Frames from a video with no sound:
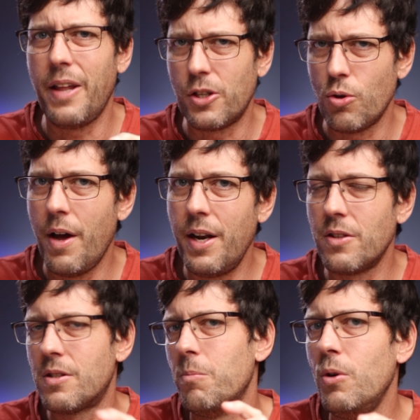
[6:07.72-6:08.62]

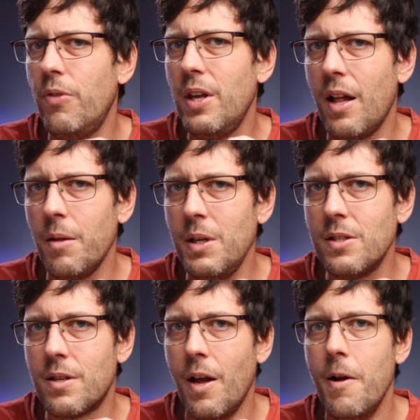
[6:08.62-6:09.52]
electronics to move the
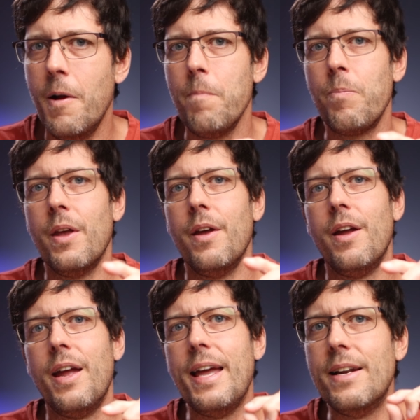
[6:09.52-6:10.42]
elements.
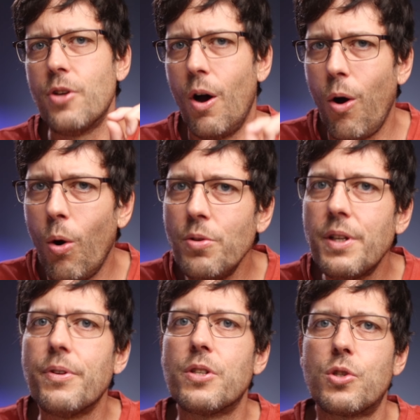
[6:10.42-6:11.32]
It is a whole
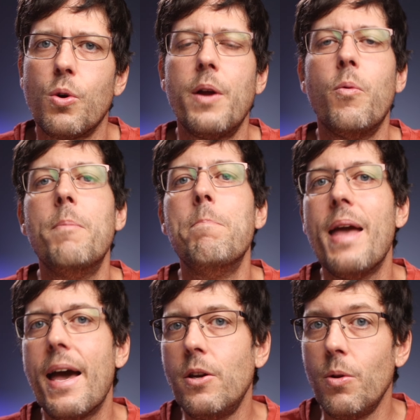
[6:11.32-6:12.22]
different story when
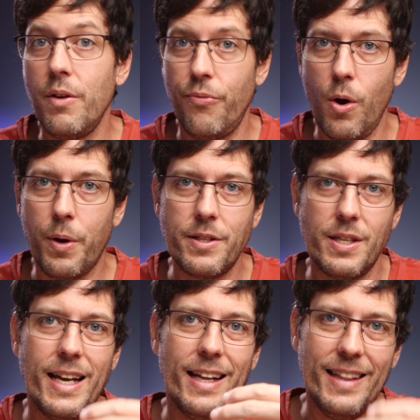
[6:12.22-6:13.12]
manually focusing a